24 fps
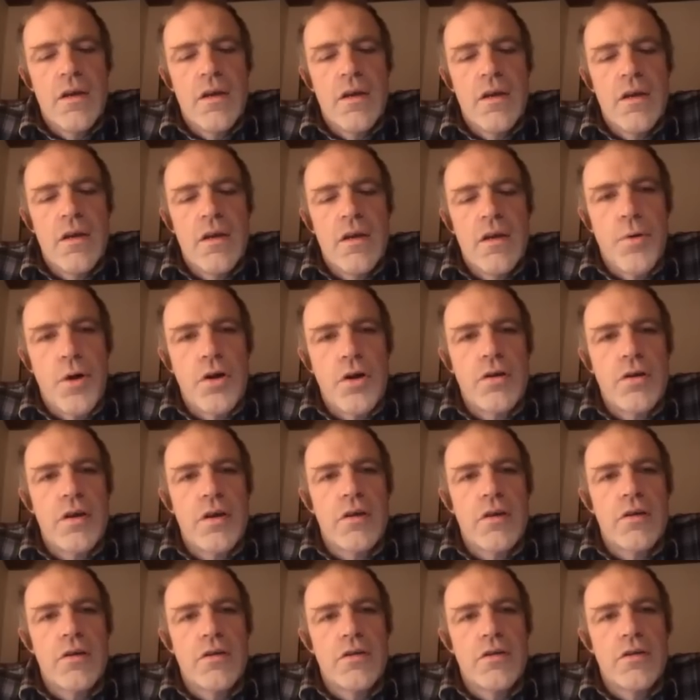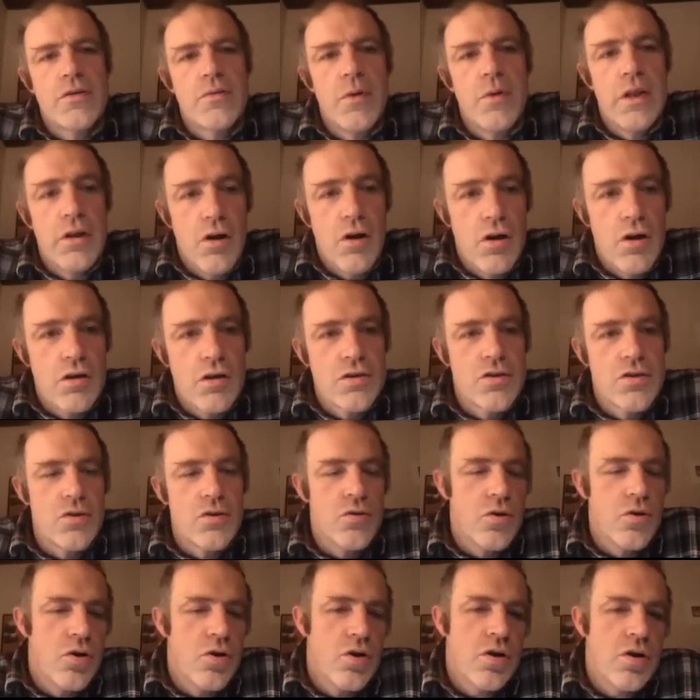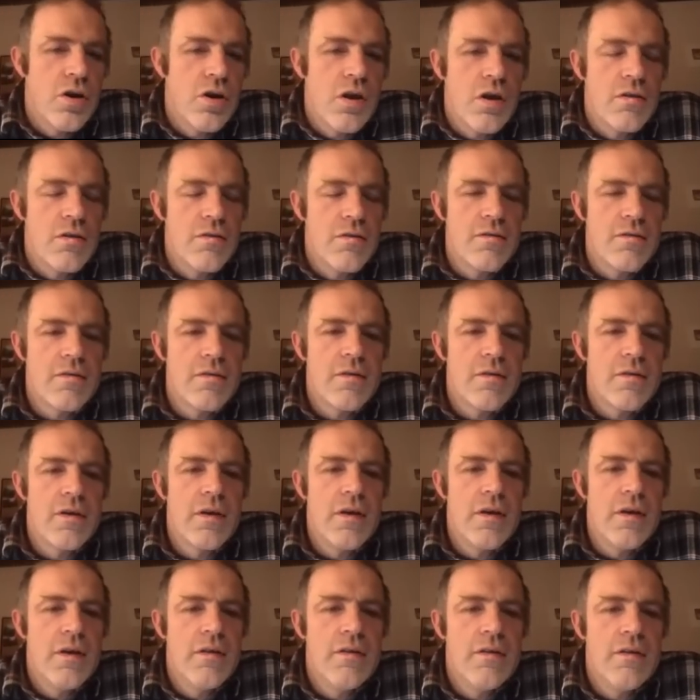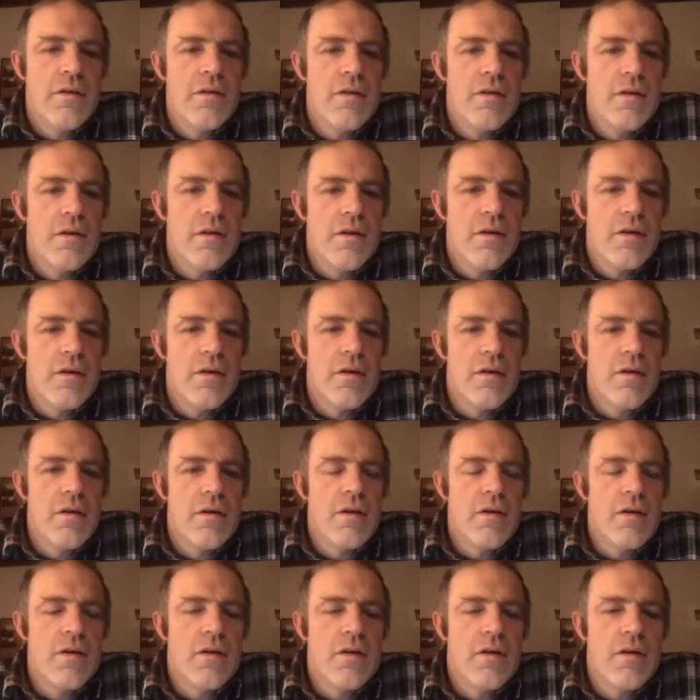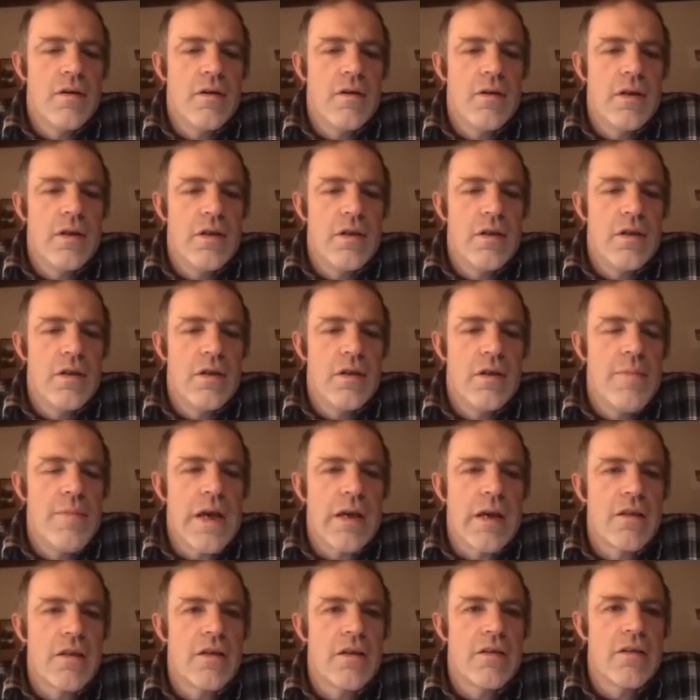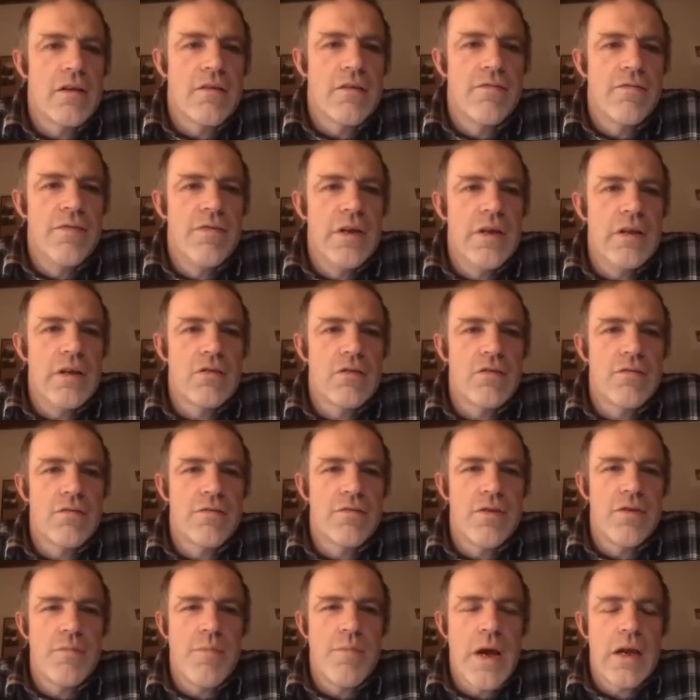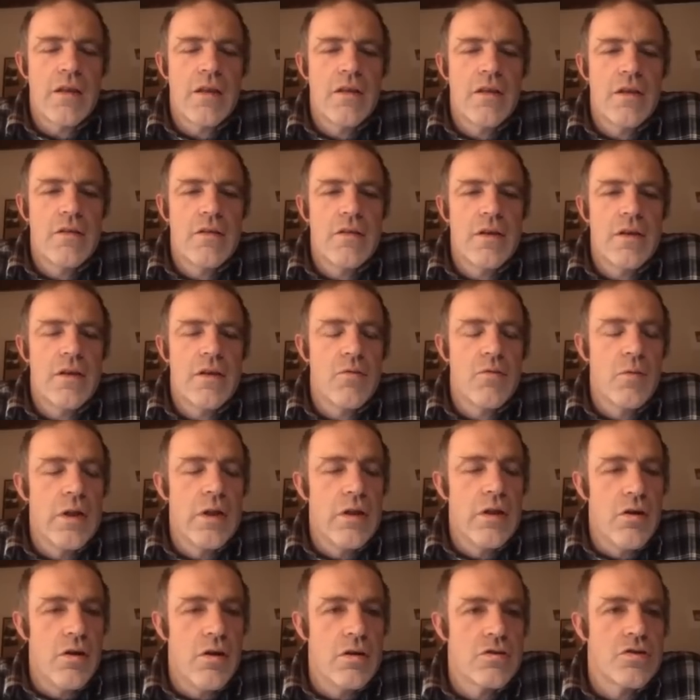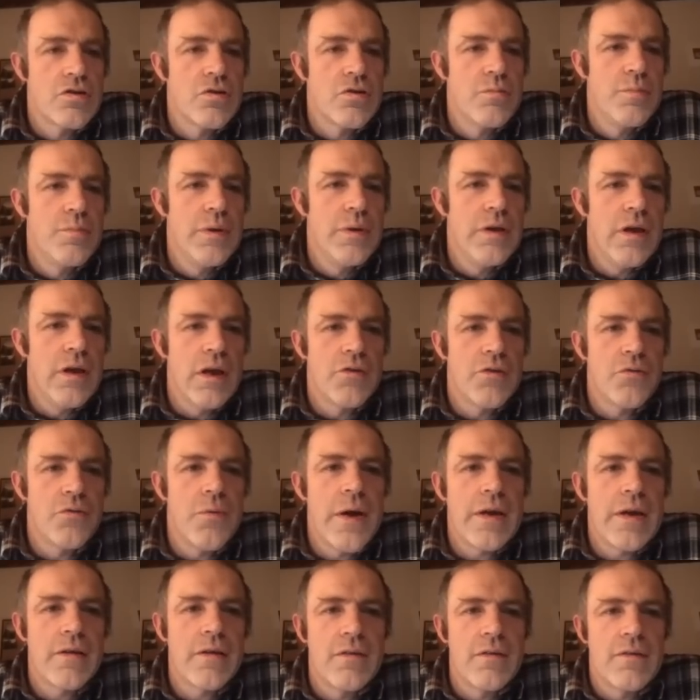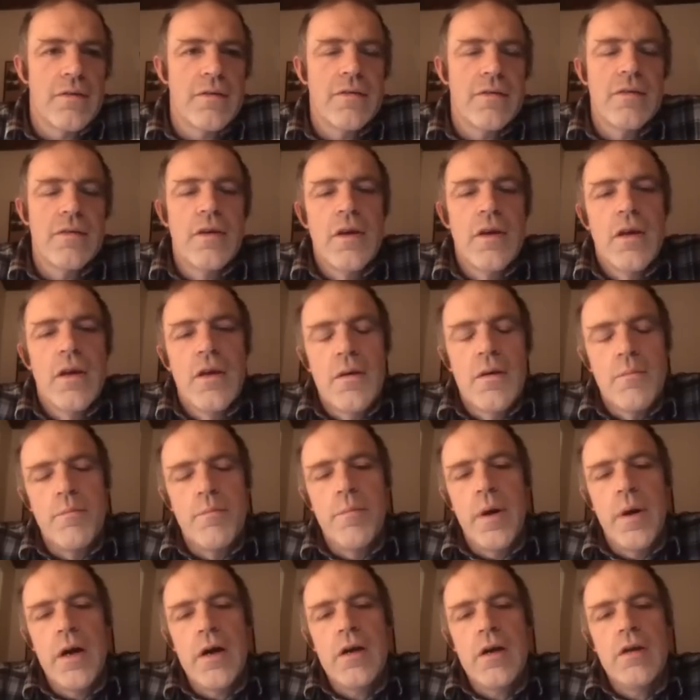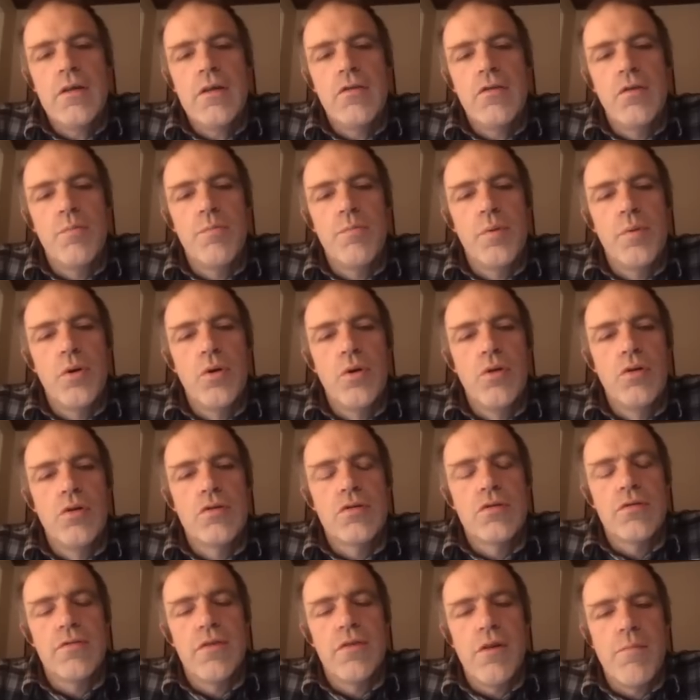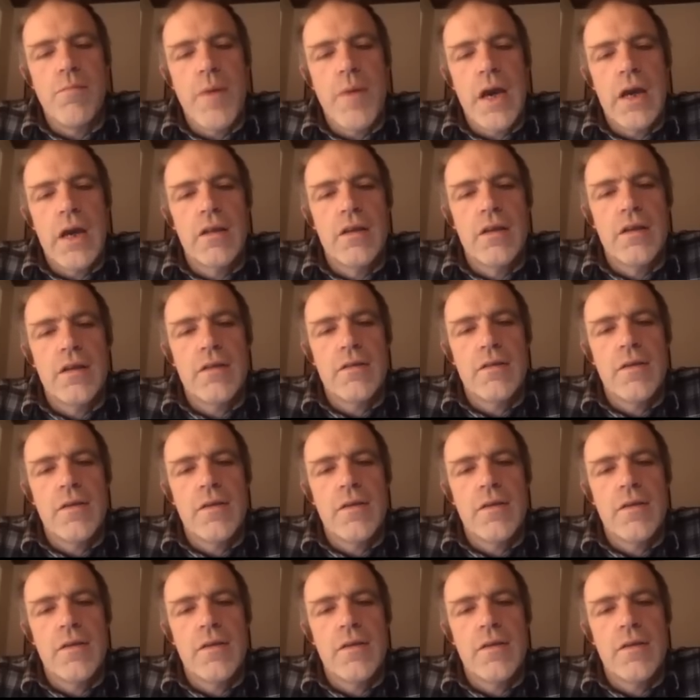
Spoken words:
the particles will also orient in the magnetic field of the magnet. It will also be attracted by the poles of the magnet,